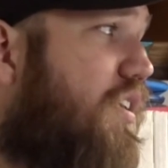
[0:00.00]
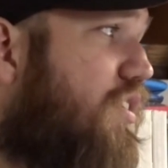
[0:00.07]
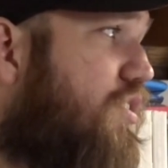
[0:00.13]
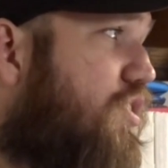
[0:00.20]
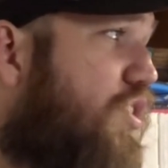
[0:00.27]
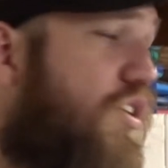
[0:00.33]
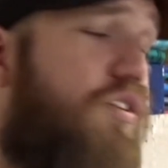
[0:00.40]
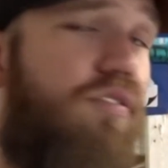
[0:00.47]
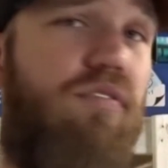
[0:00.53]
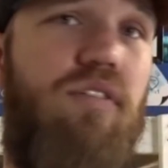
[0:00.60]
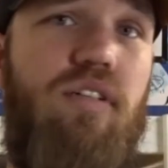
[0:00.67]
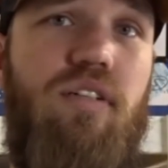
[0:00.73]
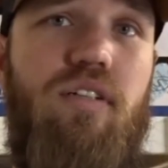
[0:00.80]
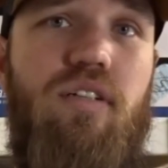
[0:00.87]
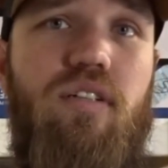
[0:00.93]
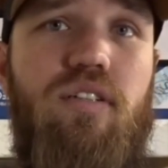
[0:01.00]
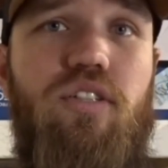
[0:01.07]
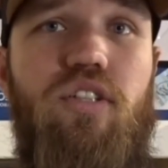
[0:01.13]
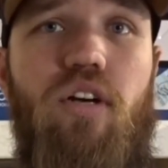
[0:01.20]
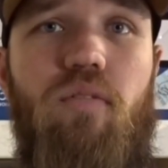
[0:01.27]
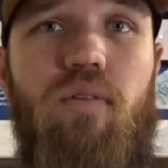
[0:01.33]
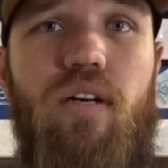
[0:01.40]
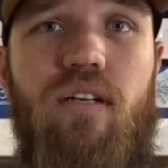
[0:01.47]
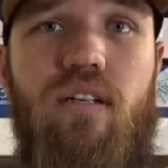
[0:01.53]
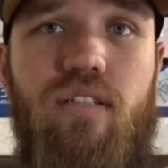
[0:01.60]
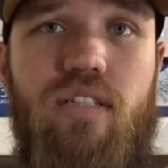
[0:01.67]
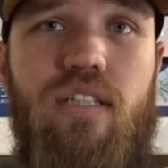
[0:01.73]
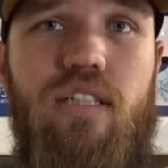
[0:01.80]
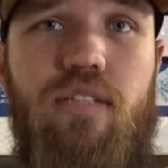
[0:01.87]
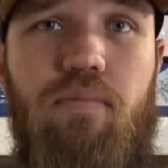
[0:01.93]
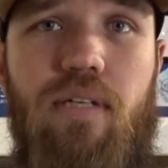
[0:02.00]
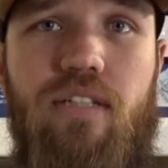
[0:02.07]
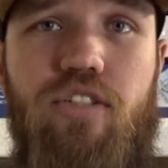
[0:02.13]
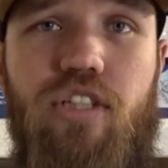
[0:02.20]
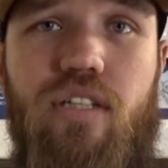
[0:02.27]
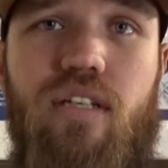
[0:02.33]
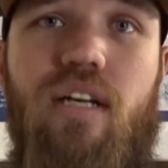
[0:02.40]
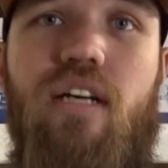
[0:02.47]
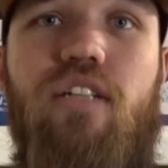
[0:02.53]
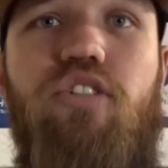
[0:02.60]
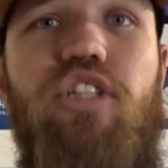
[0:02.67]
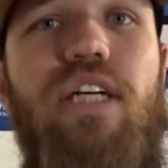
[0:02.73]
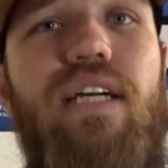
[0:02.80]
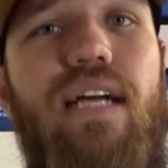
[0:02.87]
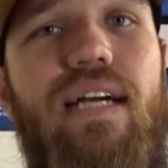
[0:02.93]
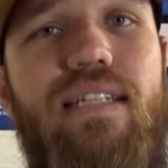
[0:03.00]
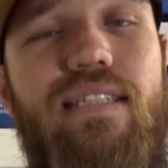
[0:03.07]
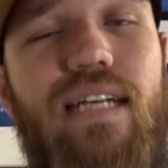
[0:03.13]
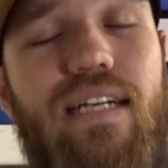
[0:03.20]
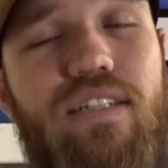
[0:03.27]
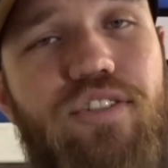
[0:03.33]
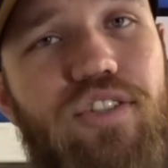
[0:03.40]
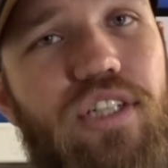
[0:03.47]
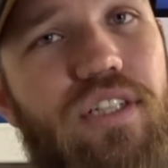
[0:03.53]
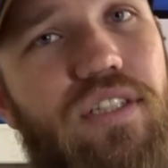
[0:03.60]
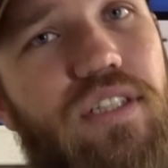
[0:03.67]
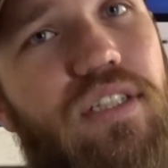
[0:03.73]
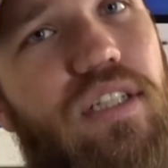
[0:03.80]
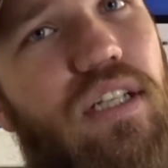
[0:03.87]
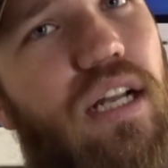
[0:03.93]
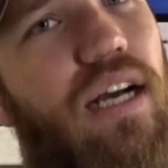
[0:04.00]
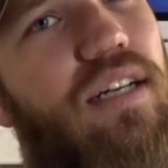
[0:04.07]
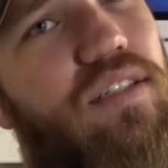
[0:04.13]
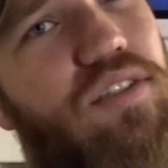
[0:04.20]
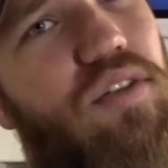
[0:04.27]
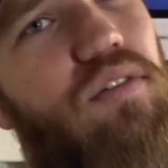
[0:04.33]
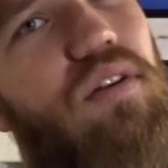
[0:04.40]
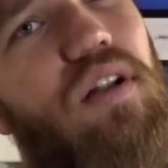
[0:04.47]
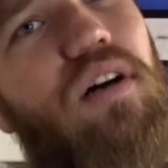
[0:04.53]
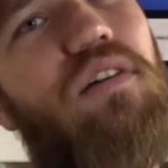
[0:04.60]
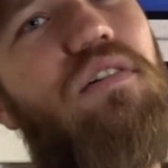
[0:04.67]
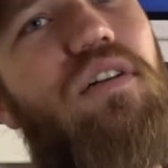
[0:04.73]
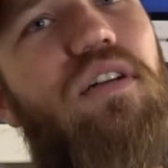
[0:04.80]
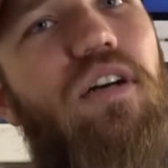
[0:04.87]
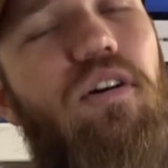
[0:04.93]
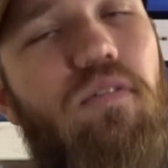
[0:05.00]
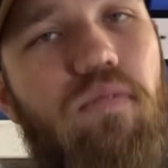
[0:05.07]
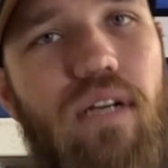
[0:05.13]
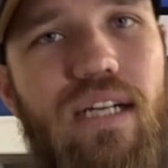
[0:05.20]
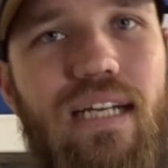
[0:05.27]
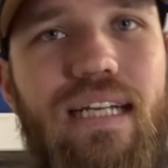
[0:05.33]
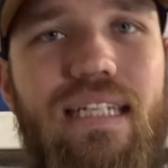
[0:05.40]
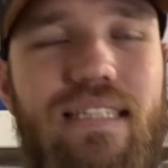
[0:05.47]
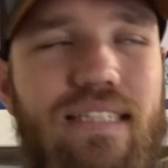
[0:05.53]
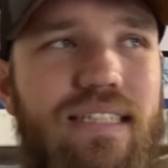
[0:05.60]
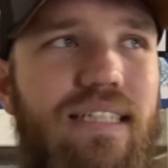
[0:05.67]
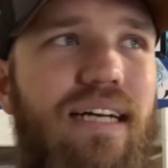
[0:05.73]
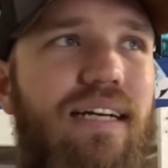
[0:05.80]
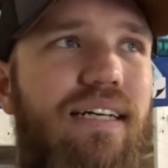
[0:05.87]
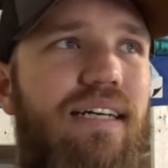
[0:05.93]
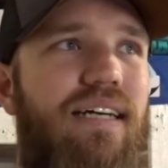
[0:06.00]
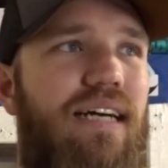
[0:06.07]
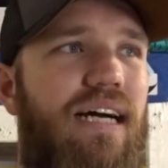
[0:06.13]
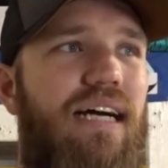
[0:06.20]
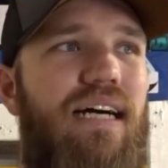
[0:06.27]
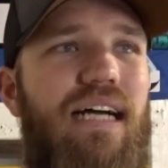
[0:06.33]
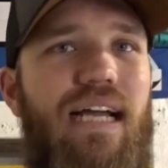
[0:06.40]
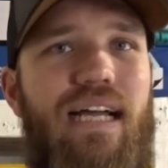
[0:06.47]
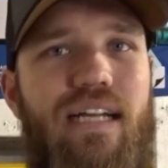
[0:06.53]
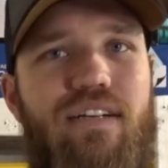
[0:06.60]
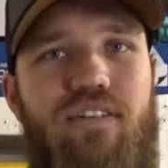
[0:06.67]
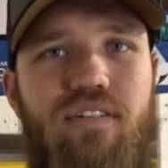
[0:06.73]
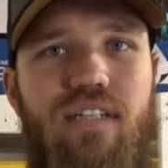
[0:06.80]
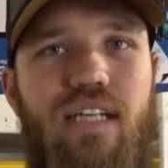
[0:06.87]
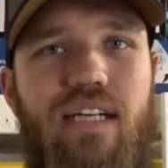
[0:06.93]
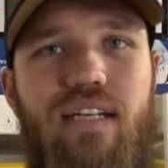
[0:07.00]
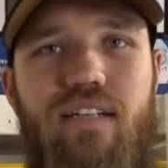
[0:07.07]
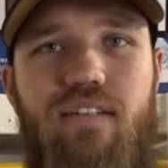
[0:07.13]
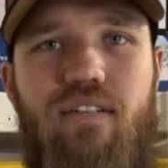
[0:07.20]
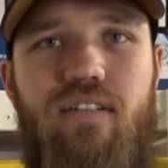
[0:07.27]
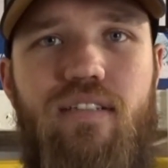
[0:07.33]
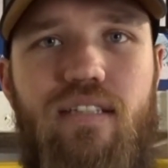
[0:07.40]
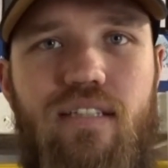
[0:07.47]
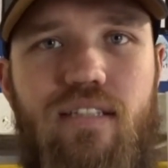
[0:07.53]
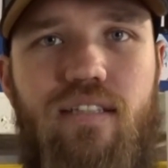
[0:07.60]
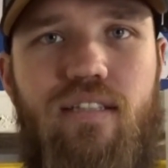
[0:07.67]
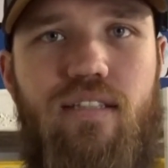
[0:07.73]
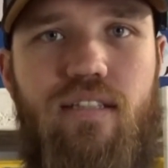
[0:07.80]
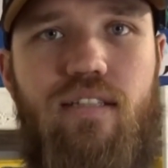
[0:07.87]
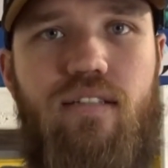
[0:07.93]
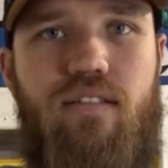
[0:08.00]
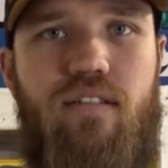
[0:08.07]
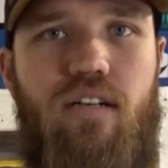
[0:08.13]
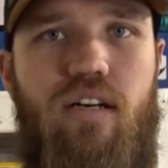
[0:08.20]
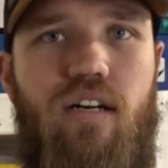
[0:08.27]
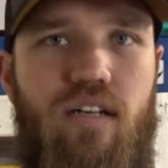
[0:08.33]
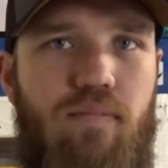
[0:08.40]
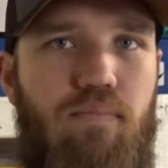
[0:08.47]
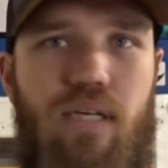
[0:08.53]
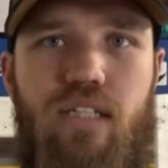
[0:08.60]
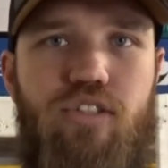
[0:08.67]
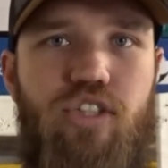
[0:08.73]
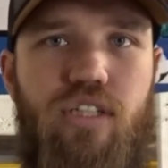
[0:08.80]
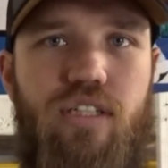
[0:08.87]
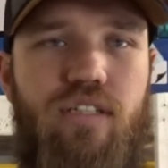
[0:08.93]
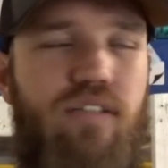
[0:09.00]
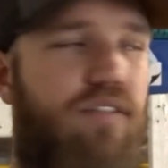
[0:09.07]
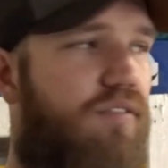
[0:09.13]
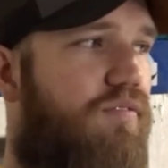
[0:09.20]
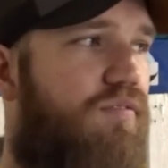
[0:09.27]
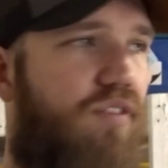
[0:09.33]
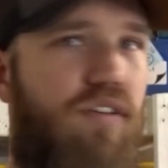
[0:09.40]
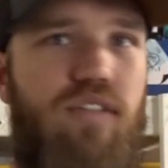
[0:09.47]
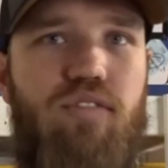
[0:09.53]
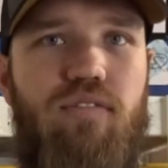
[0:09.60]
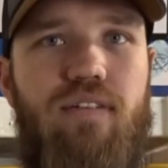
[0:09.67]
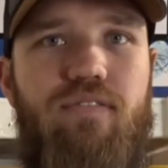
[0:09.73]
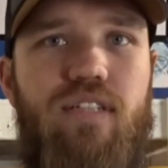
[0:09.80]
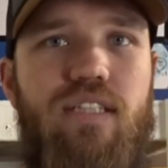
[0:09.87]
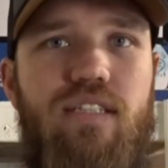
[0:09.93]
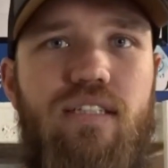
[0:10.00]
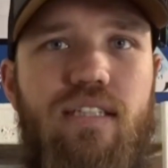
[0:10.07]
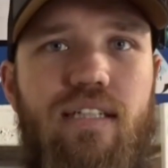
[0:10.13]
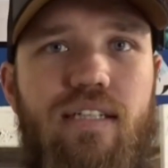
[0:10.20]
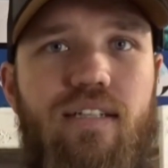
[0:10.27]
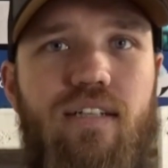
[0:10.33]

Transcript: Two, start working on suspension. GK Tech just not too long ago released an angle kit on a budget for a 350Z.